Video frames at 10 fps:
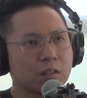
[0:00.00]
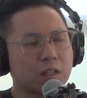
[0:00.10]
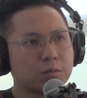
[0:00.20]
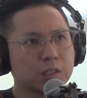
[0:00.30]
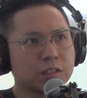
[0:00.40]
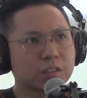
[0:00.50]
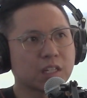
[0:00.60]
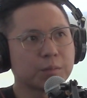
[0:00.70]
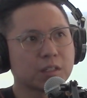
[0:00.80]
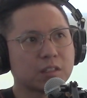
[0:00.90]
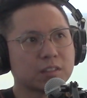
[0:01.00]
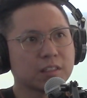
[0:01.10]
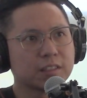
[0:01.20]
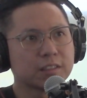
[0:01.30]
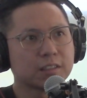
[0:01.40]
a lot of realtors coming
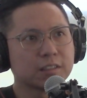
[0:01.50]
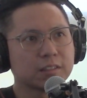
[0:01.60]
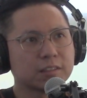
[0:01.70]
on, like